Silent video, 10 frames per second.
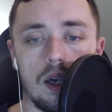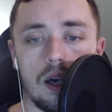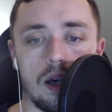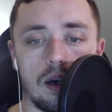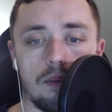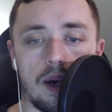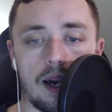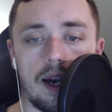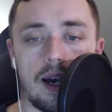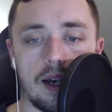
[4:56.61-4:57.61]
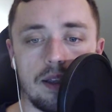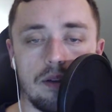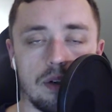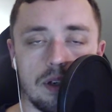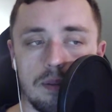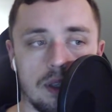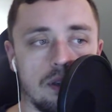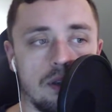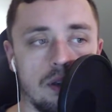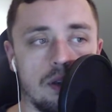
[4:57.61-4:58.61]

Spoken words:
I highly recommend